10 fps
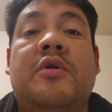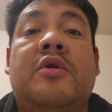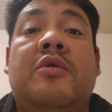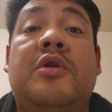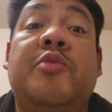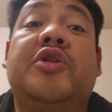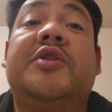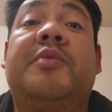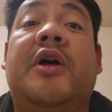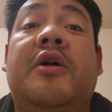When you
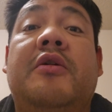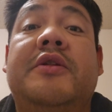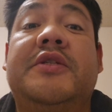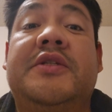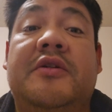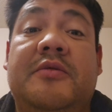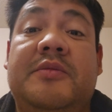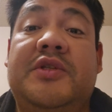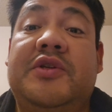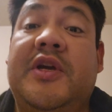multiply all these
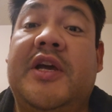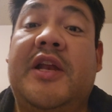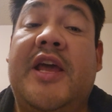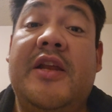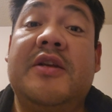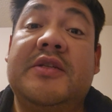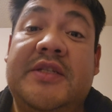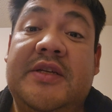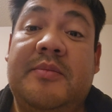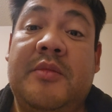terms, you get N
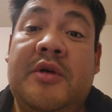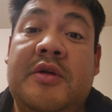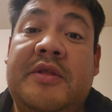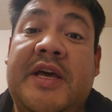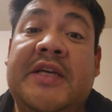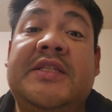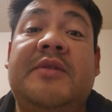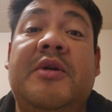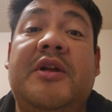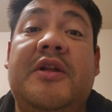sim, the
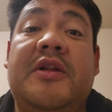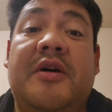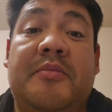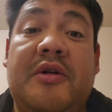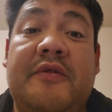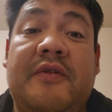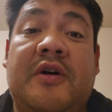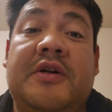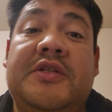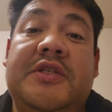estimated number of
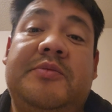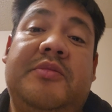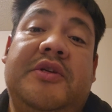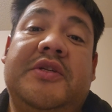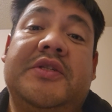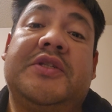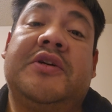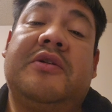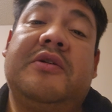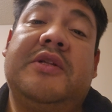conscious beings
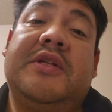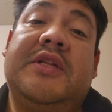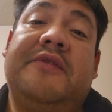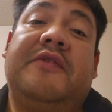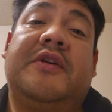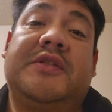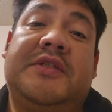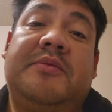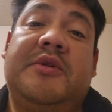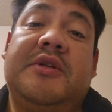currently living in
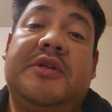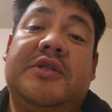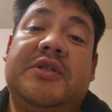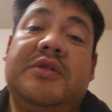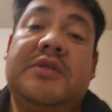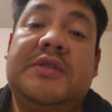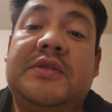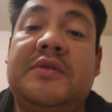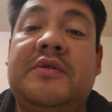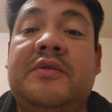simulations.
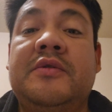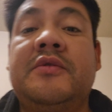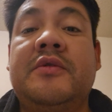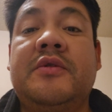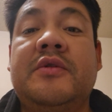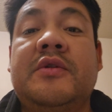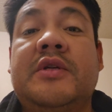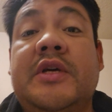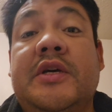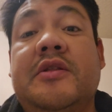
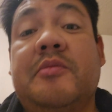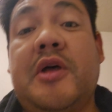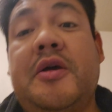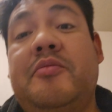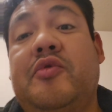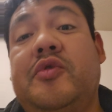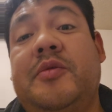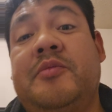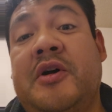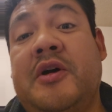And the
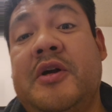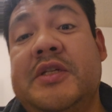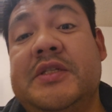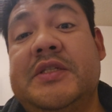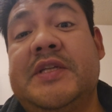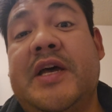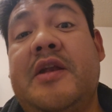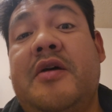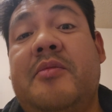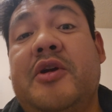mind-blowing part is that
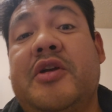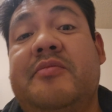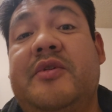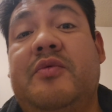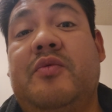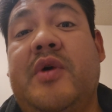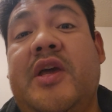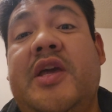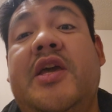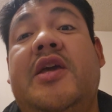number could be
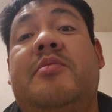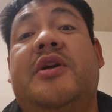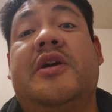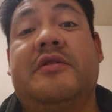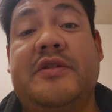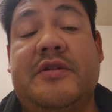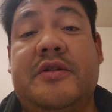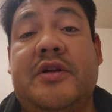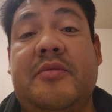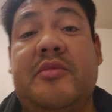way bigger than the
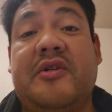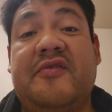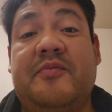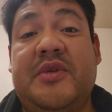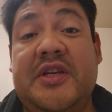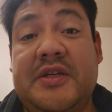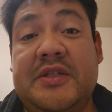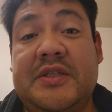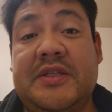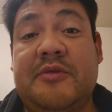number of
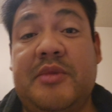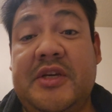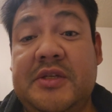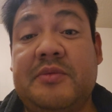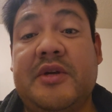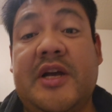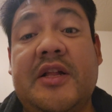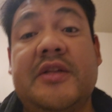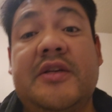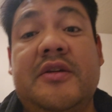beings in the base
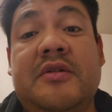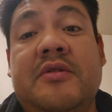reality.